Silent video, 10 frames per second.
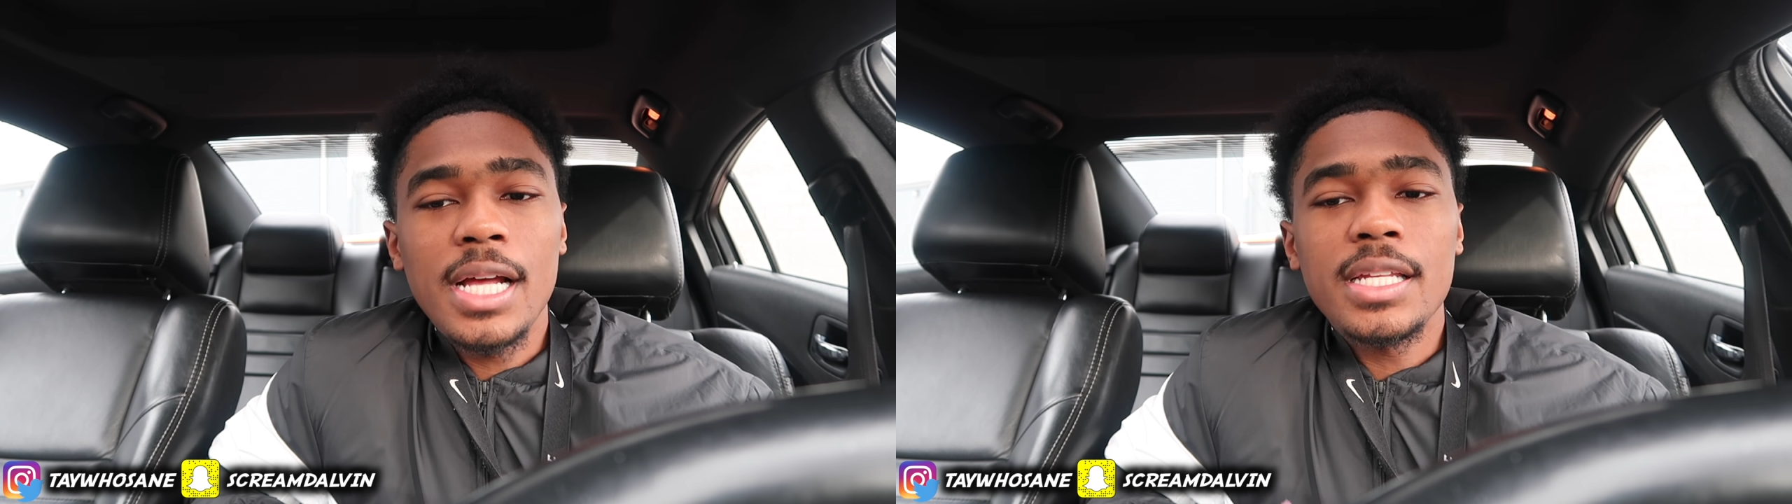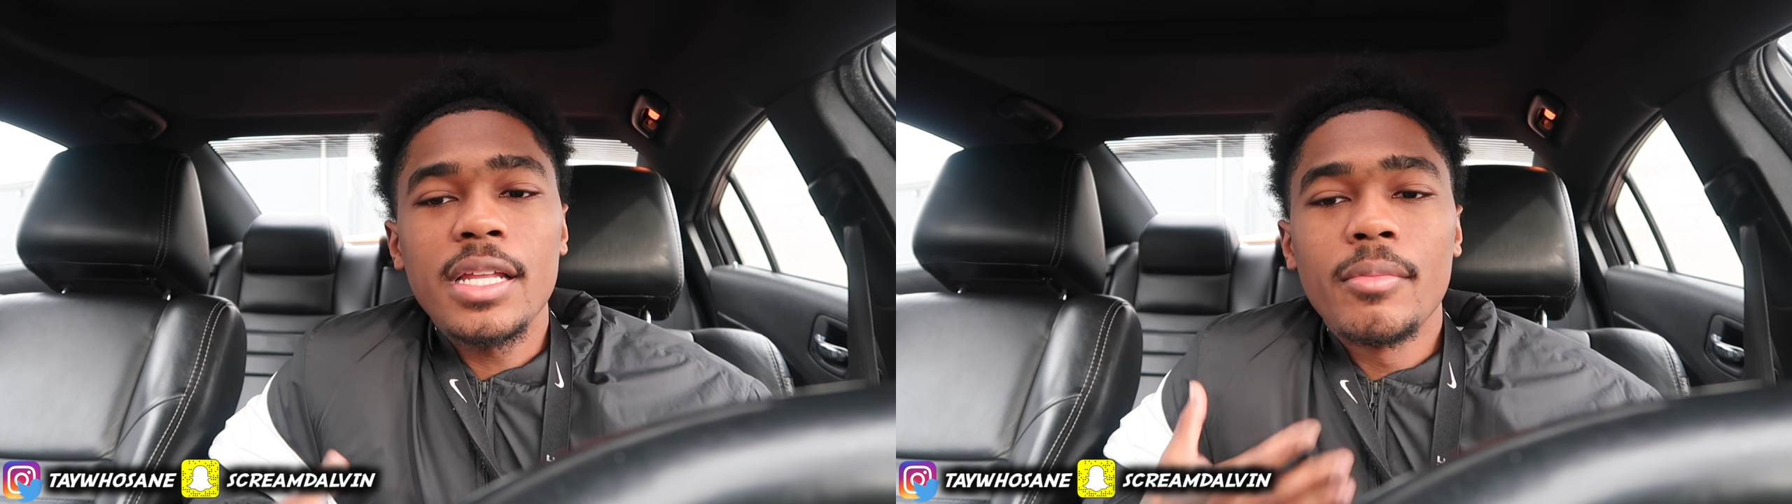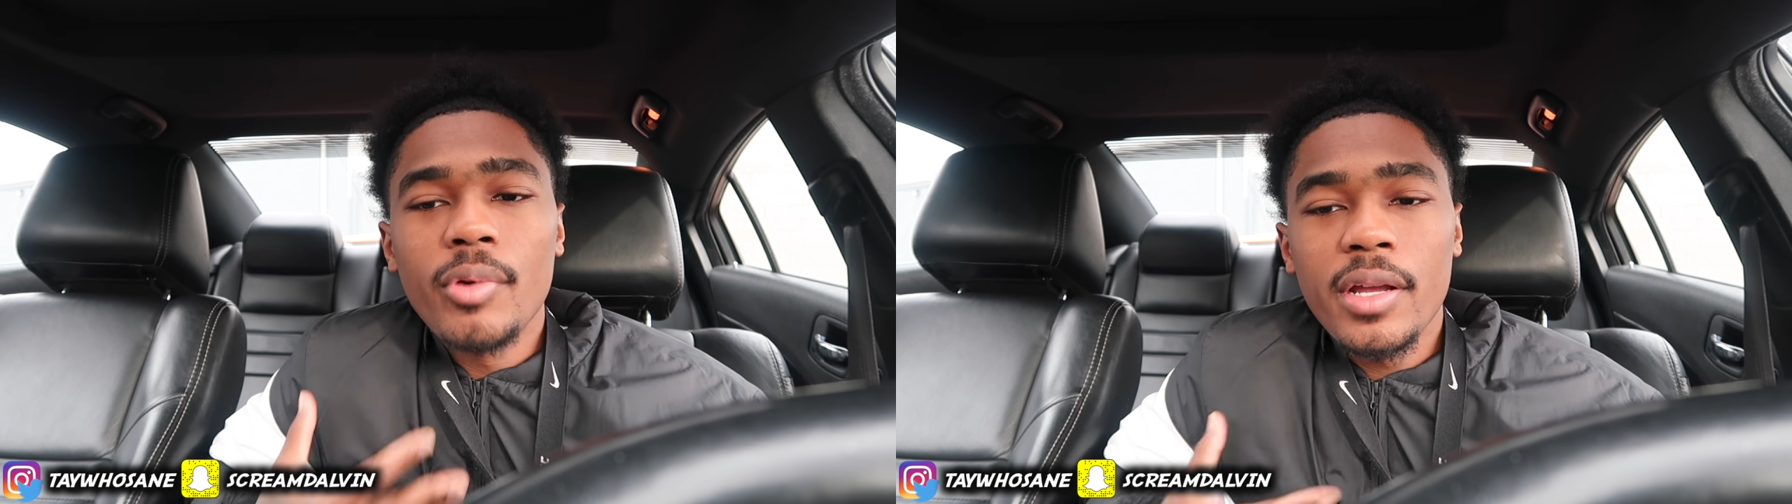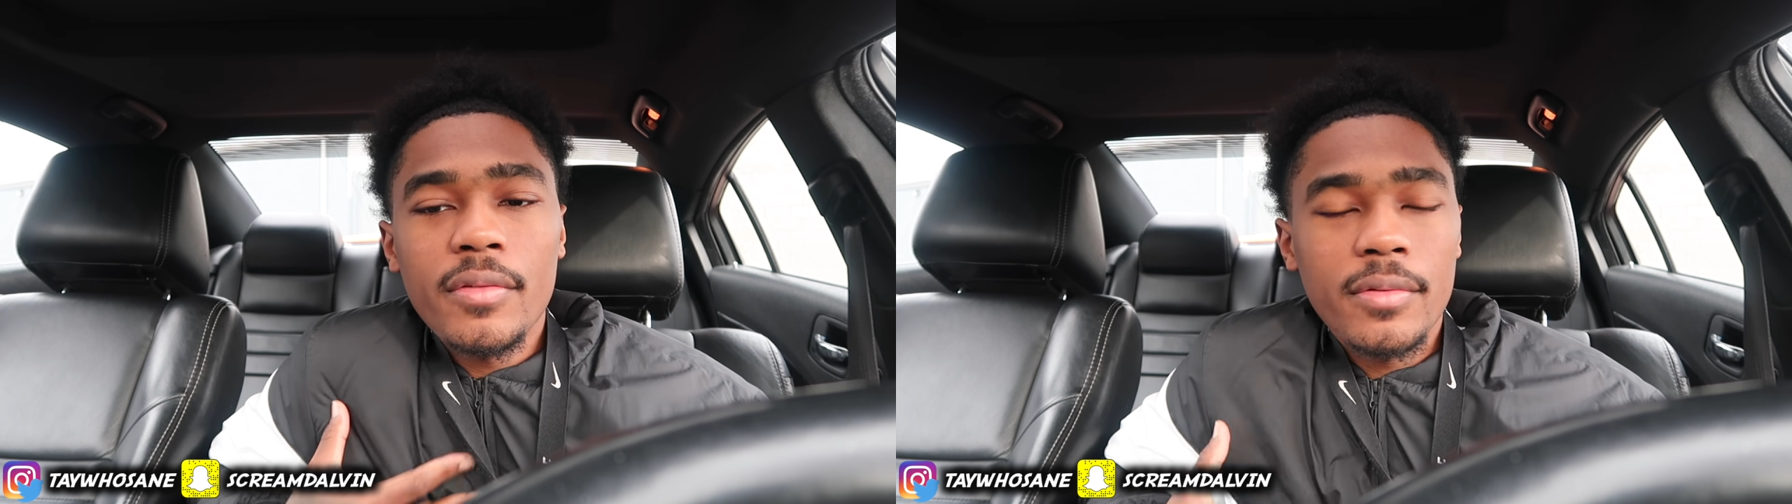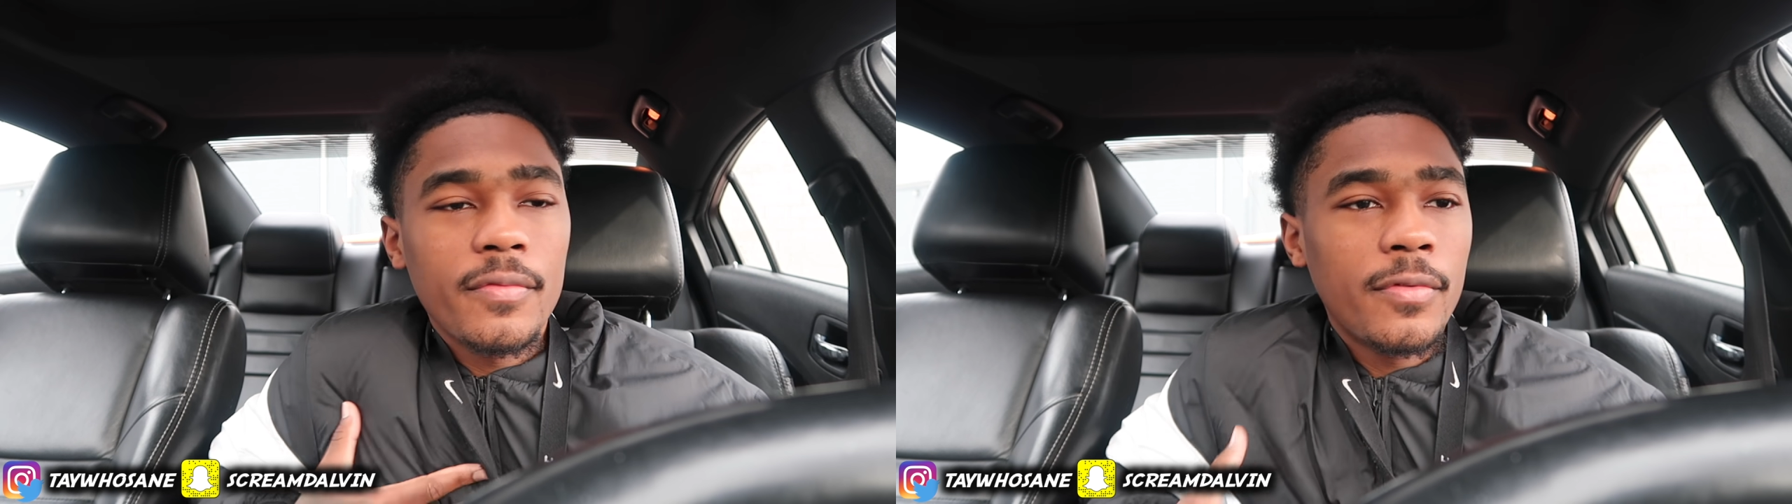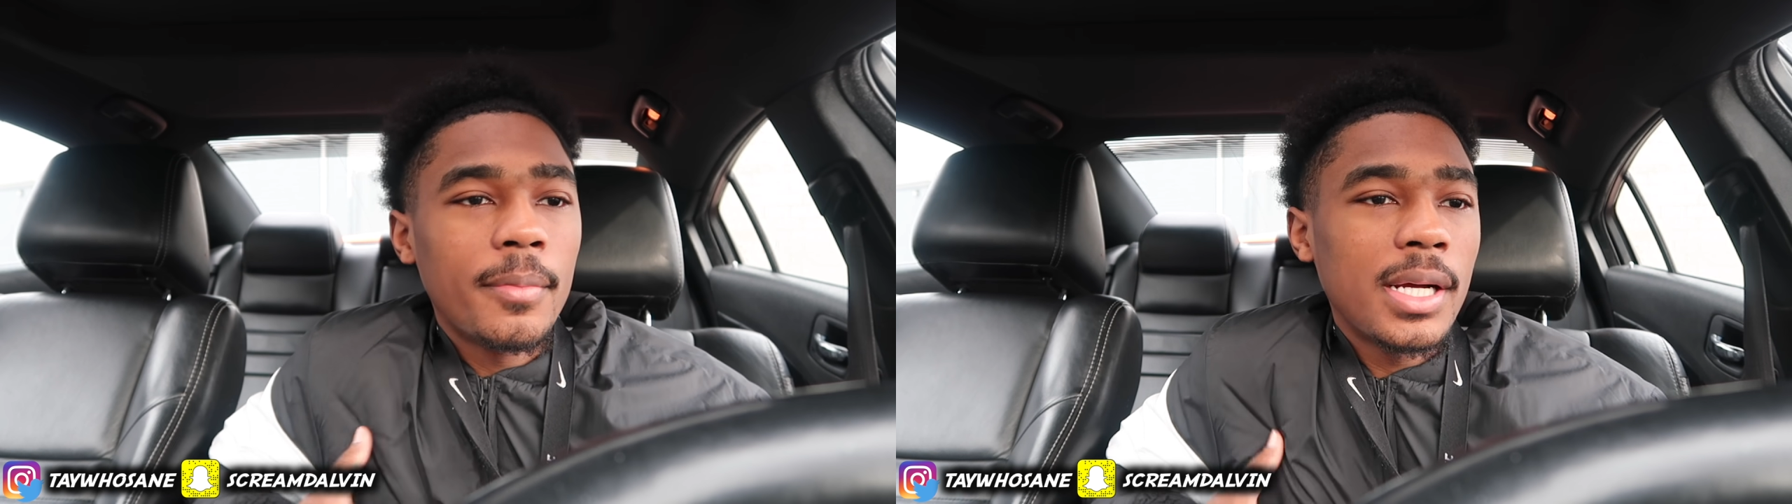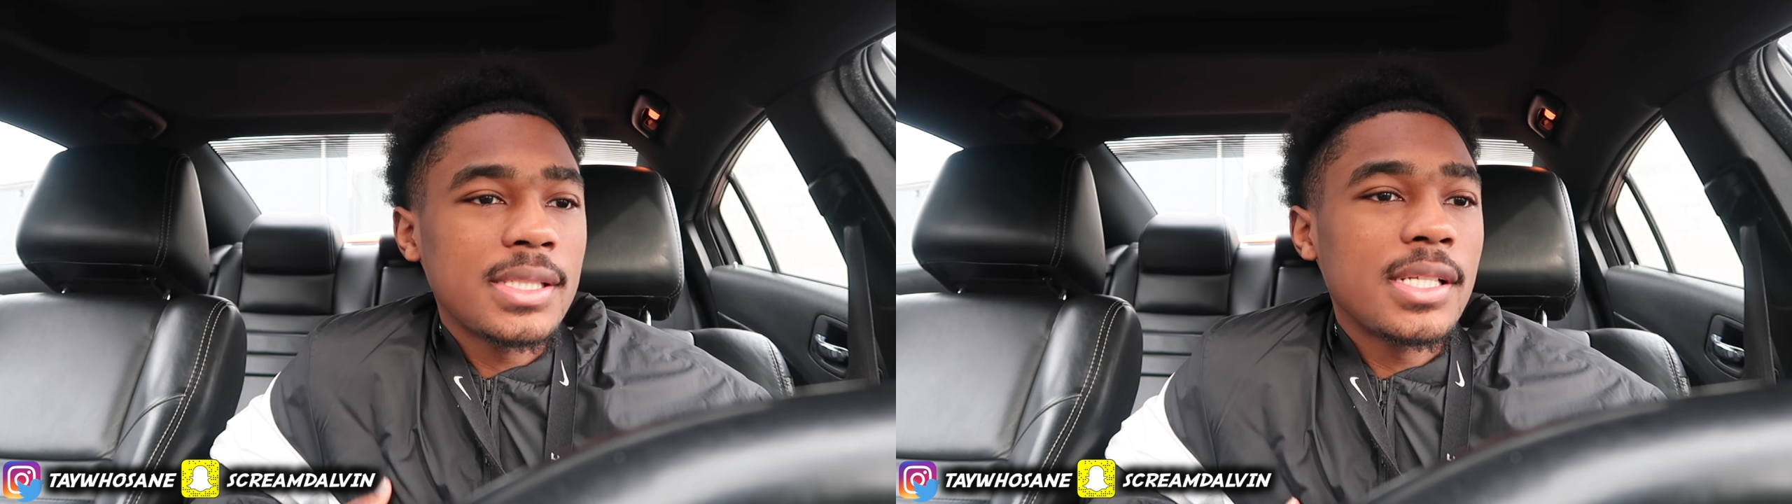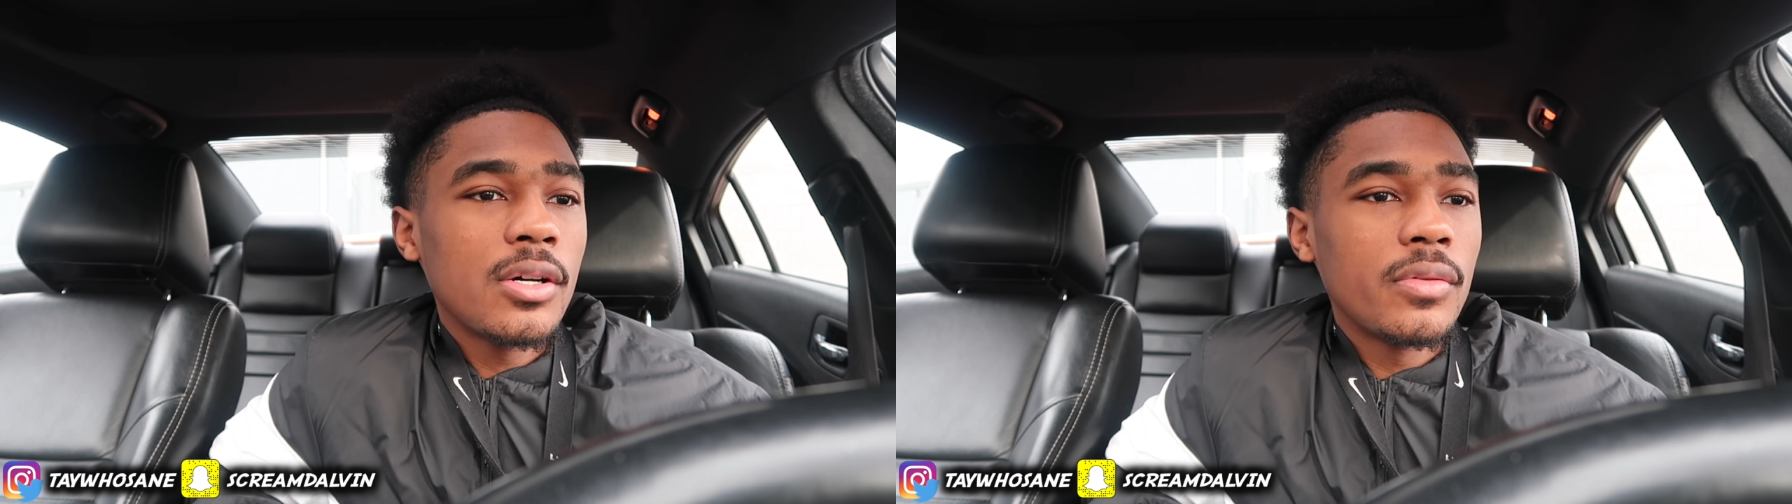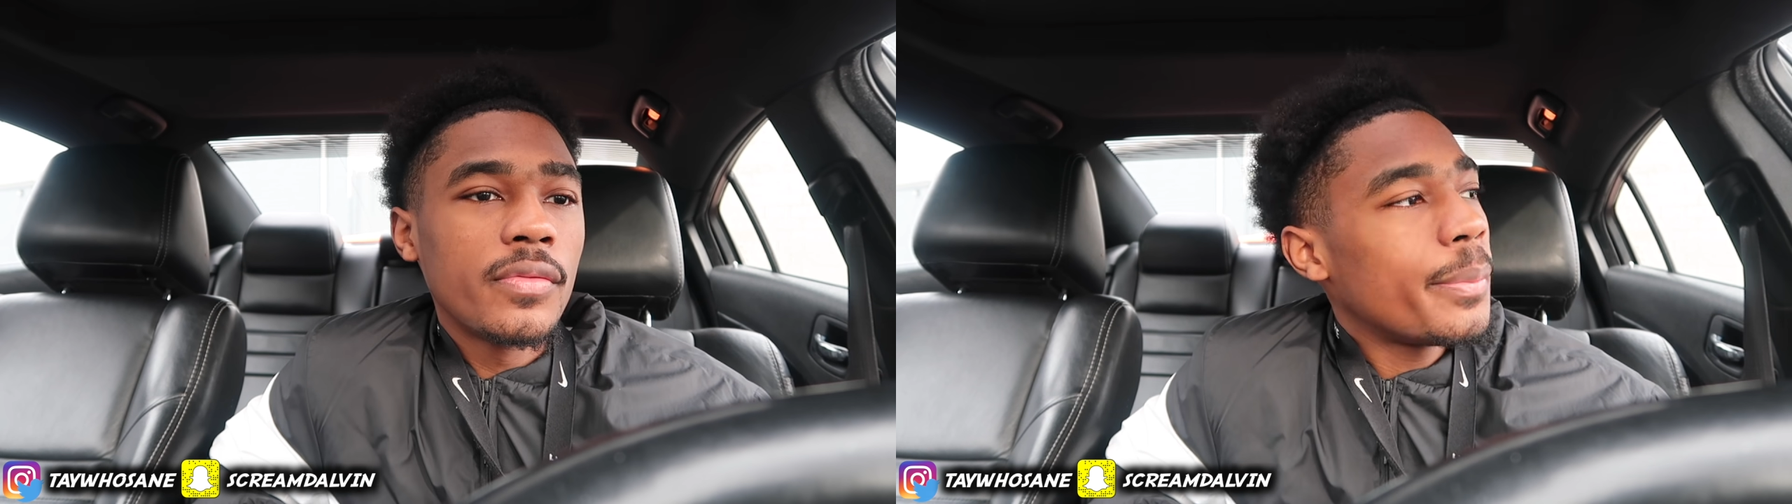I need a break for myself.